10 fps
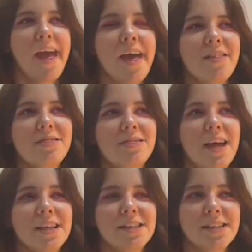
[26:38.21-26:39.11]
and
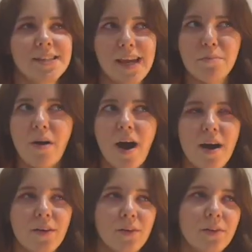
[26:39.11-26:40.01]
that's the same
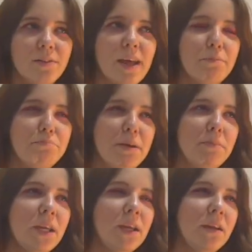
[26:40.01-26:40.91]
bottle that
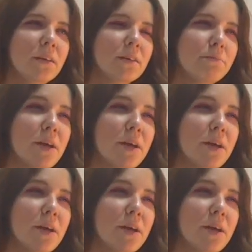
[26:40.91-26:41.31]
Mimi